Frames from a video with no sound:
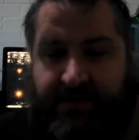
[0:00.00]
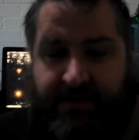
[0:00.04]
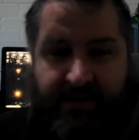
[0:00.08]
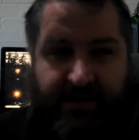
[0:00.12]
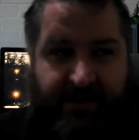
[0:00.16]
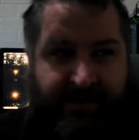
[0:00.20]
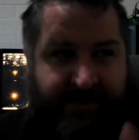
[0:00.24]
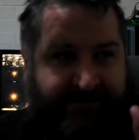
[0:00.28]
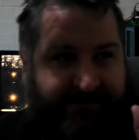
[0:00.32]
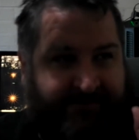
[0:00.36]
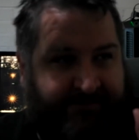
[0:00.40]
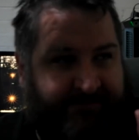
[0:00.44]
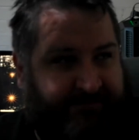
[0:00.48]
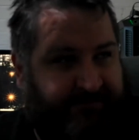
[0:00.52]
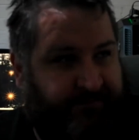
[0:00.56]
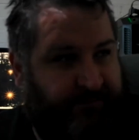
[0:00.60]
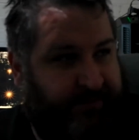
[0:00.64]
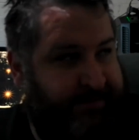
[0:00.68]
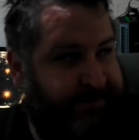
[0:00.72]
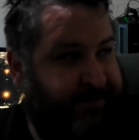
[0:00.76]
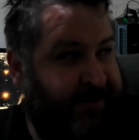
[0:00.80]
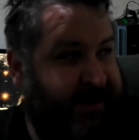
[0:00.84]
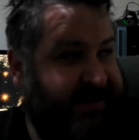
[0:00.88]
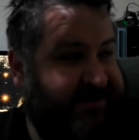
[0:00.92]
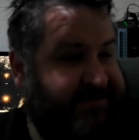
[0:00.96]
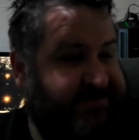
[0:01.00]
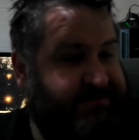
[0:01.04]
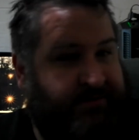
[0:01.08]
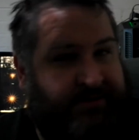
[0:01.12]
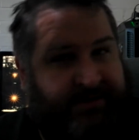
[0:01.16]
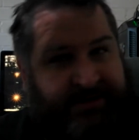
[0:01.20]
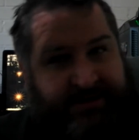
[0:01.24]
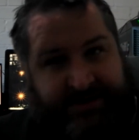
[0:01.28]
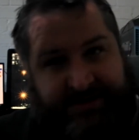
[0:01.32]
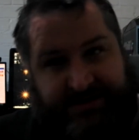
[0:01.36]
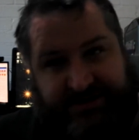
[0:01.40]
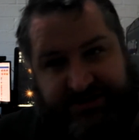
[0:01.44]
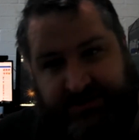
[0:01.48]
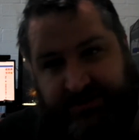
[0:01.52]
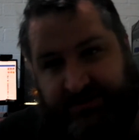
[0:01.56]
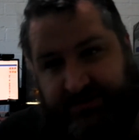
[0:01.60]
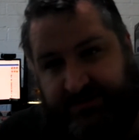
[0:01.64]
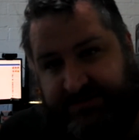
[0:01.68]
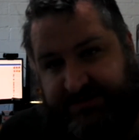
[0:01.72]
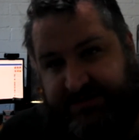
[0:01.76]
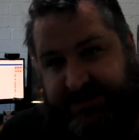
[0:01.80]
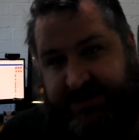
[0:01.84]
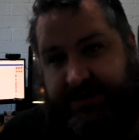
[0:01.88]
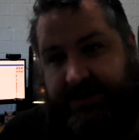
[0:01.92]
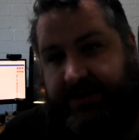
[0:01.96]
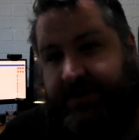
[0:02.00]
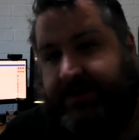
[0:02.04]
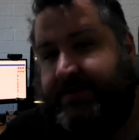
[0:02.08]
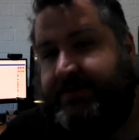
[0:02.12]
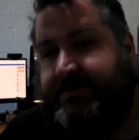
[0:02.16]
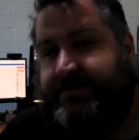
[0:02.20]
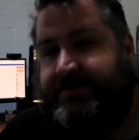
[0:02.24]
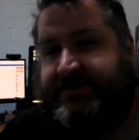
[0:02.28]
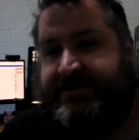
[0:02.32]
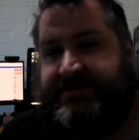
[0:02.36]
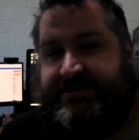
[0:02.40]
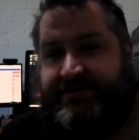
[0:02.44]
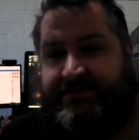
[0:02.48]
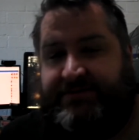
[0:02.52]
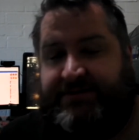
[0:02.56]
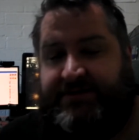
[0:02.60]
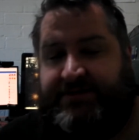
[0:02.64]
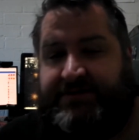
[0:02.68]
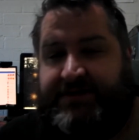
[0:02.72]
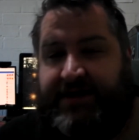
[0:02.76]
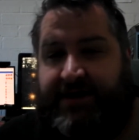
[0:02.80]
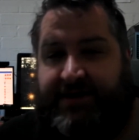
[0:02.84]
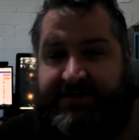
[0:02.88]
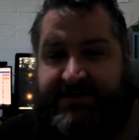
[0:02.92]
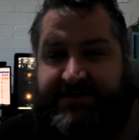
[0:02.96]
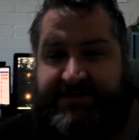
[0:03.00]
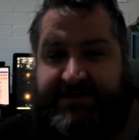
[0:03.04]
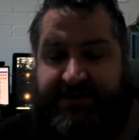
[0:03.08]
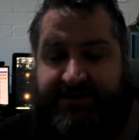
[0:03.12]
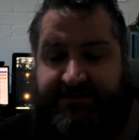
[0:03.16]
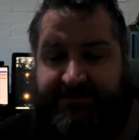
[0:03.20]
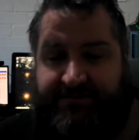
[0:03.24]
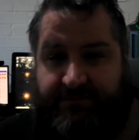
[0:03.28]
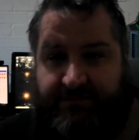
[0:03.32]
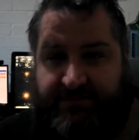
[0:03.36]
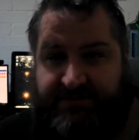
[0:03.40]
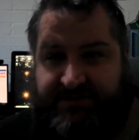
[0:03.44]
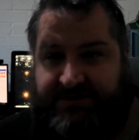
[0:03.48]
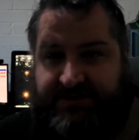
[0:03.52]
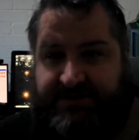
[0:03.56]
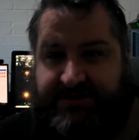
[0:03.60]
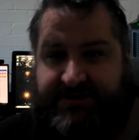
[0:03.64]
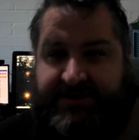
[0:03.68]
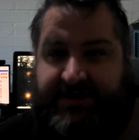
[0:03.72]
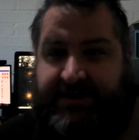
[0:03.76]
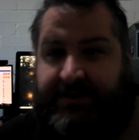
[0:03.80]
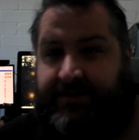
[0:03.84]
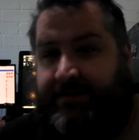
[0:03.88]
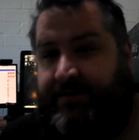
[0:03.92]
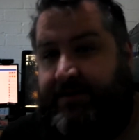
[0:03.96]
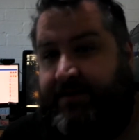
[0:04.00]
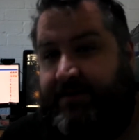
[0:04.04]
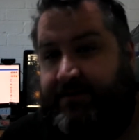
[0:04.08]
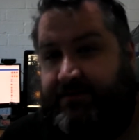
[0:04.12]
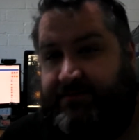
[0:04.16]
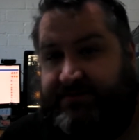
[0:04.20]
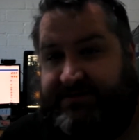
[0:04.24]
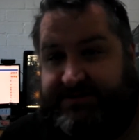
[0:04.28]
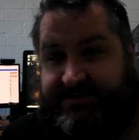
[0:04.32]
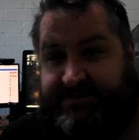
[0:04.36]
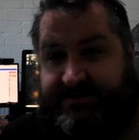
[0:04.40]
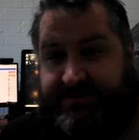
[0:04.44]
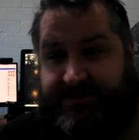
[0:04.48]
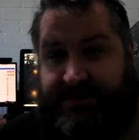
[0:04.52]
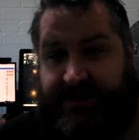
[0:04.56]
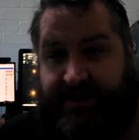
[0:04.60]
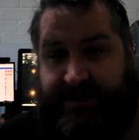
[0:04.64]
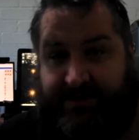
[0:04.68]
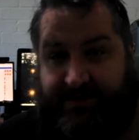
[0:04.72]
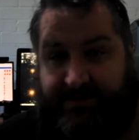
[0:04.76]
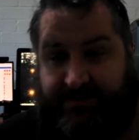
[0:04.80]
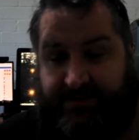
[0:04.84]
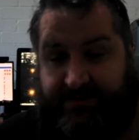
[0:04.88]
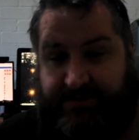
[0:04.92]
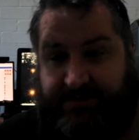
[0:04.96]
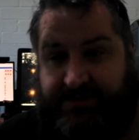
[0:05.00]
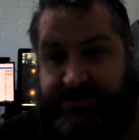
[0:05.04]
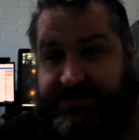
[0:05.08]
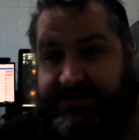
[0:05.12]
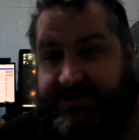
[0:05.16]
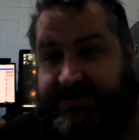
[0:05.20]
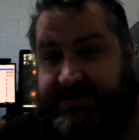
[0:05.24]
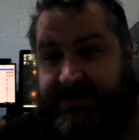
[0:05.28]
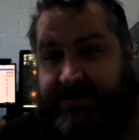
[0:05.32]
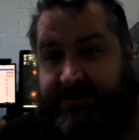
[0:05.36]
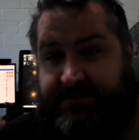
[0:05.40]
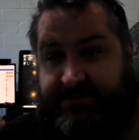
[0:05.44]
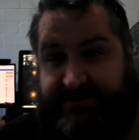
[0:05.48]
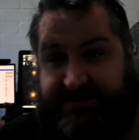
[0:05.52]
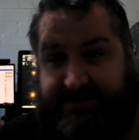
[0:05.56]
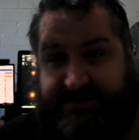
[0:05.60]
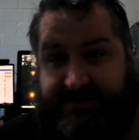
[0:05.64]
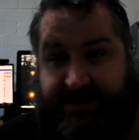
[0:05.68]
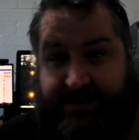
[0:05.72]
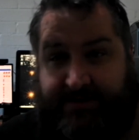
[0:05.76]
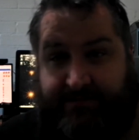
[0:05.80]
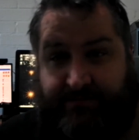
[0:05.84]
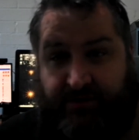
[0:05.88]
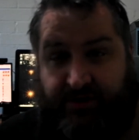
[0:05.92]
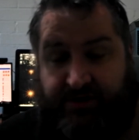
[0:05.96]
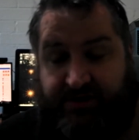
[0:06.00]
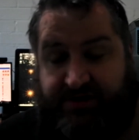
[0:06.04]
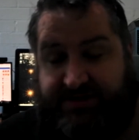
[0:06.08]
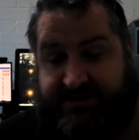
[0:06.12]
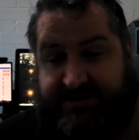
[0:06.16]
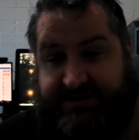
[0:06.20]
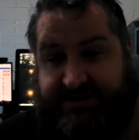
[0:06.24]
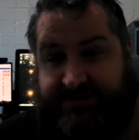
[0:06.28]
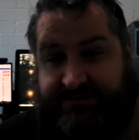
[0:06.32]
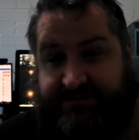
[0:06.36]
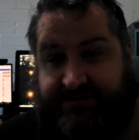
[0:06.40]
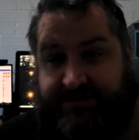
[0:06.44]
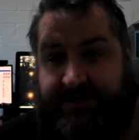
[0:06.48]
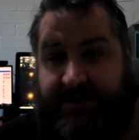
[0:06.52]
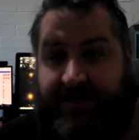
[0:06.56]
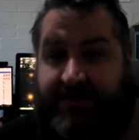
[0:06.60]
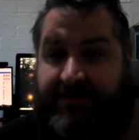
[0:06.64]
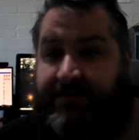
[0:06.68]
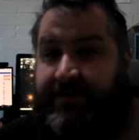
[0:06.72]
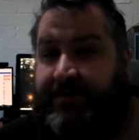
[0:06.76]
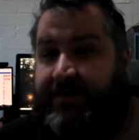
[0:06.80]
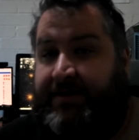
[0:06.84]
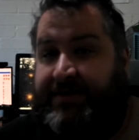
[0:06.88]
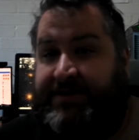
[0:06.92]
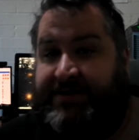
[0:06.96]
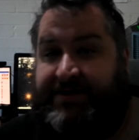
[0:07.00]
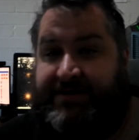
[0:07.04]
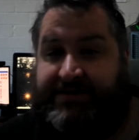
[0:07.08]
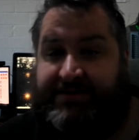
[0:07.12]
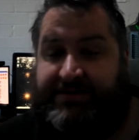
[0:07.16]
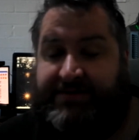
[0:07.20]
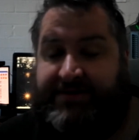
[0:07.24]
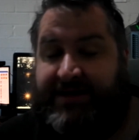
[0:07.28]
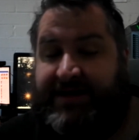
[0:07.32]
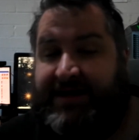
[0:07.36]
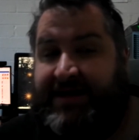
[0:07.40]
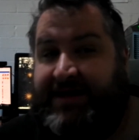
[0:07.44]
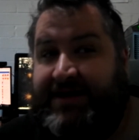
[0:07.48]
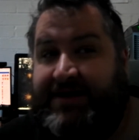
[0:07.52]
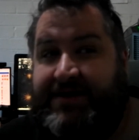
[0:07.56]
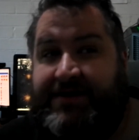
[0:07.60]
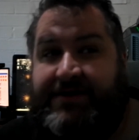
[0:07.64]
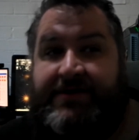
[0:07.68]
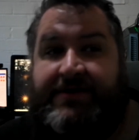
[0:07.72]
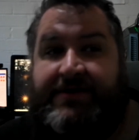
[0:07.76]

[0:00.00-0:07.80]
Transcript: I've repacked my shelves in here because there was a ton of stuff that was just sitting there that was getting no use, and there was a ton of broken stuff in there that I didn't need.